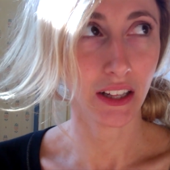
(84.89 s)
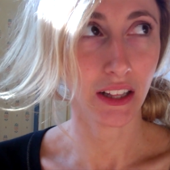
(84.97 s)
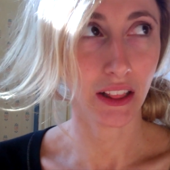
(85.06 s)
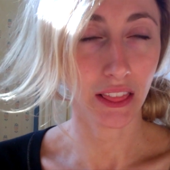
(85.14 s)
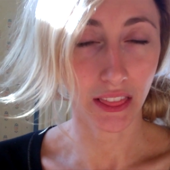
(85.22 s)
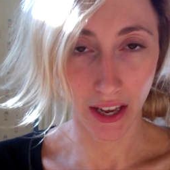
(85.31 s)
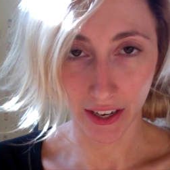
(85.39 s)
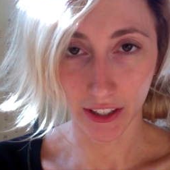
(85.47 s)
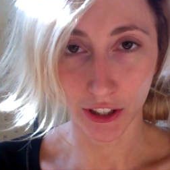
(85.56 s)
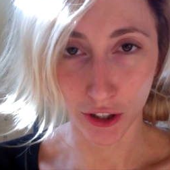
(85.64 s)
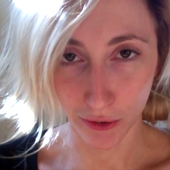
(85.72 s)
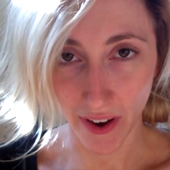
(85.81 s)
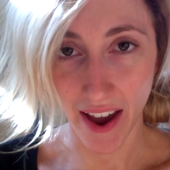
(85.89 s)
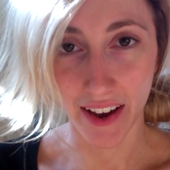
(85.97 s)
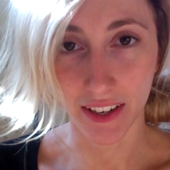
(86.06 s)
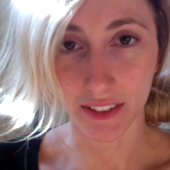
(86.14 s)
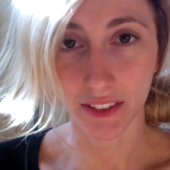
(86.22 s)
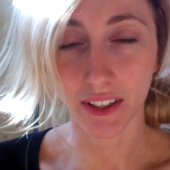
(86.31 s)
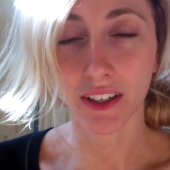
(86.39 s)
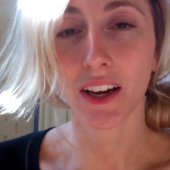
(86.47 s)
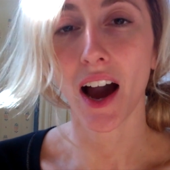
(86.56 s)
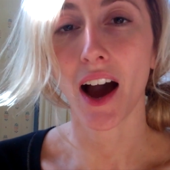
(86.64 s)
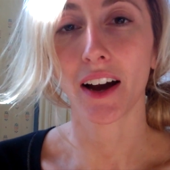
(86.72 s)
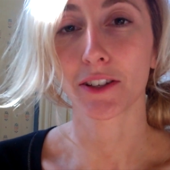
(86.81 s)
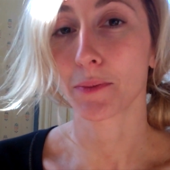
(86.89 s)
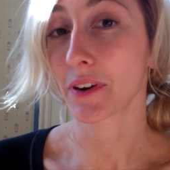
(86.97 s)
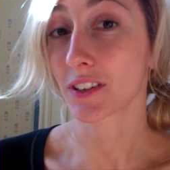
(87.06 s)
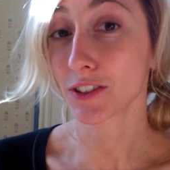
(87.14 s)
like you've had cosmetic